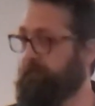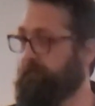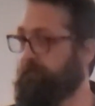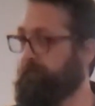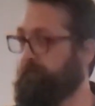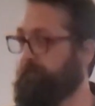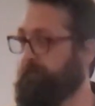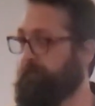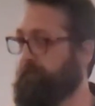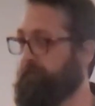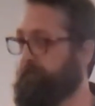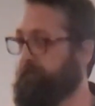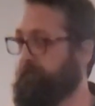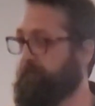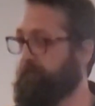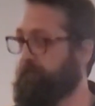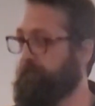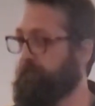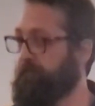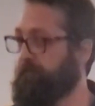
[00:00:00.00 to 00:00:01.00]

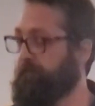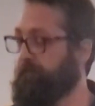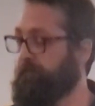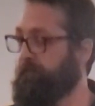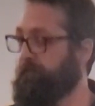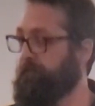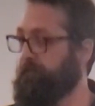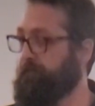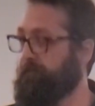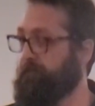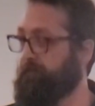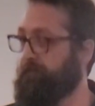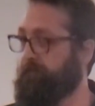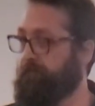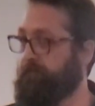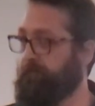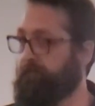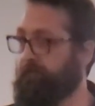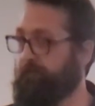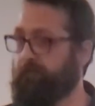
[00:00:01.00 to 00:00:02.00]

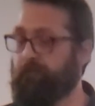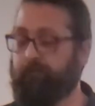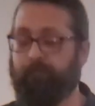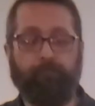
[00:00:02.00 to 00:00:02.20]
(no one is talking)